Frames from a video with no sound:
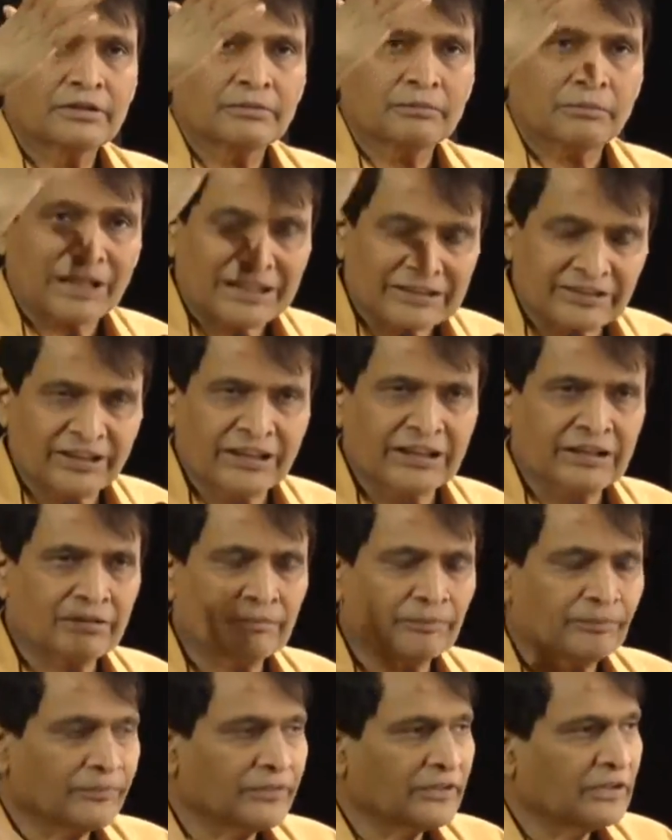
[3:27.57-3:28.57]
Brazil,
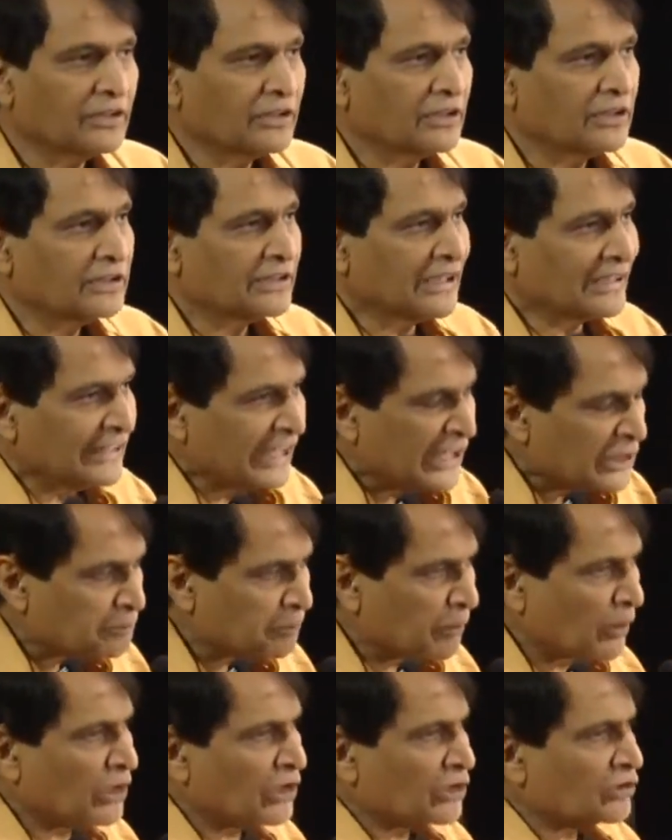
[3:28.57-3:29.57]
they are the
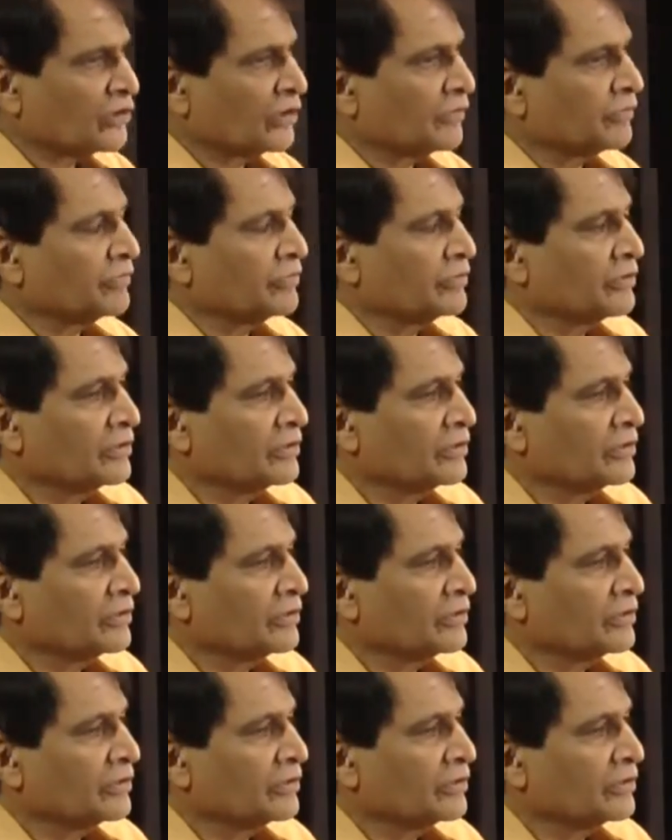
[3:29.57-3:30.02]
exporters of